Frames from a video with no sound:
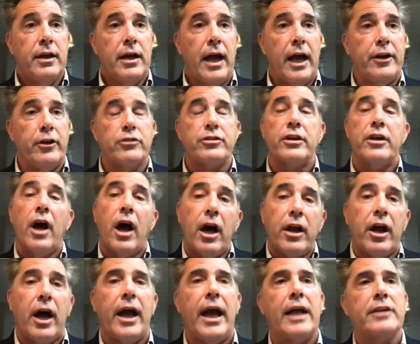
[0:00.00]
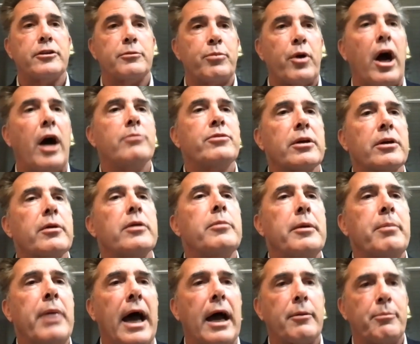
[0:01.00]
And you said, no, I had some problems. I'm going to be
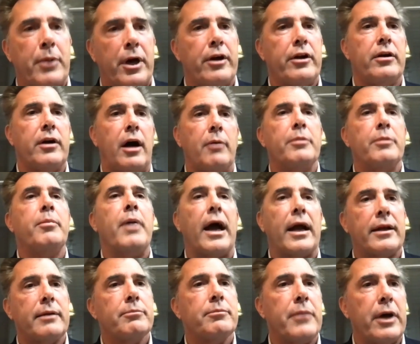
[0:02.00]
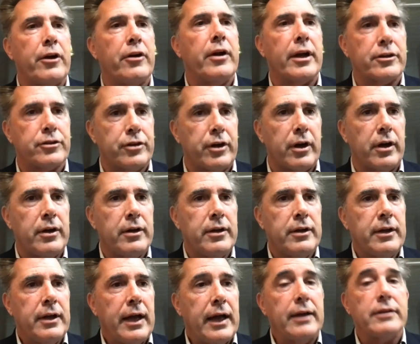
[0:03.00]
back better. I'll be back better next year.
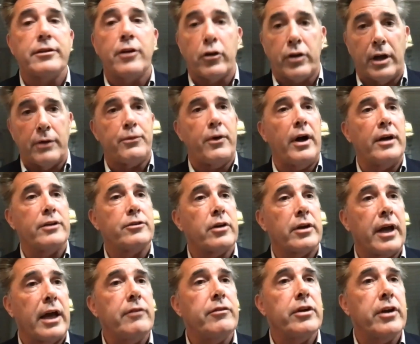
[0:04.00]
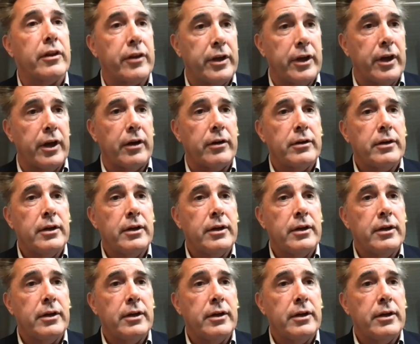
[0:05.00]
And I said, okay, fine. So I gave you another year.